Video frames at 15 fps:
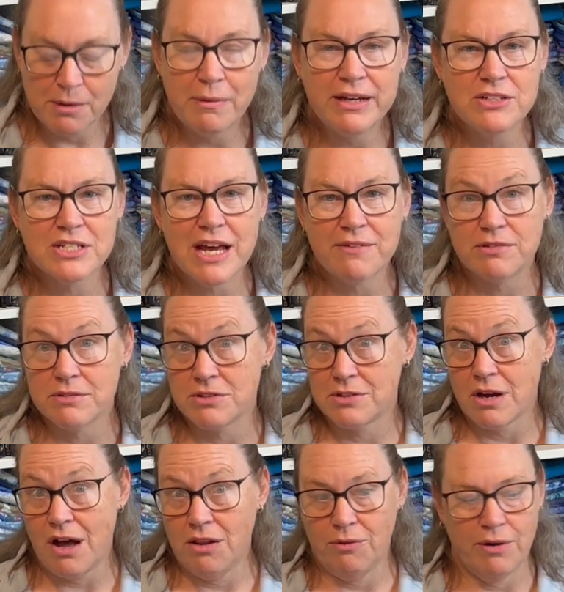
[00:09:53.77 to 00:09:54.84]
I may just have to
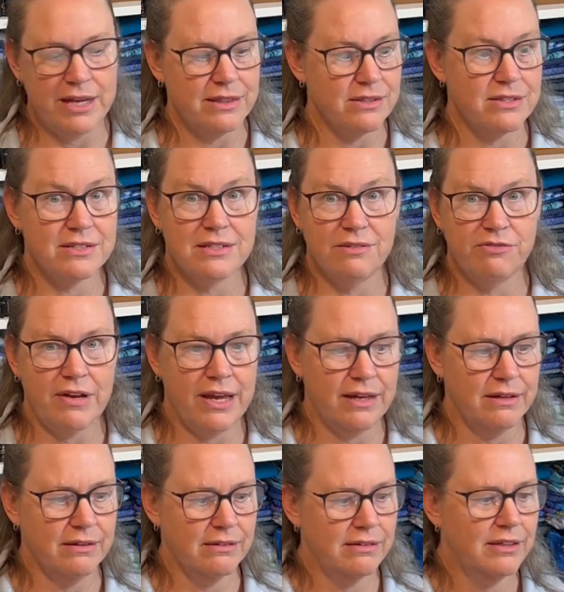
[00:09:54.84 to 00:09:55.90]
tolerate the stiff
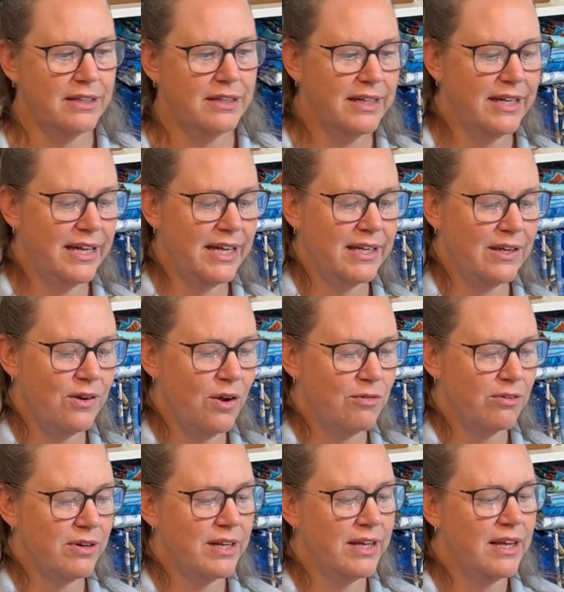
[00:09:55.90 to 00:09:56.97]
Aida and get
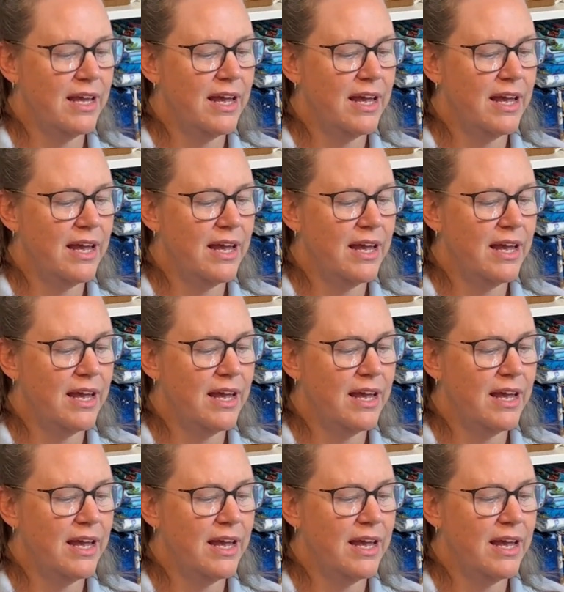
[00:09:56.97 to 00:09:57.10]
over it.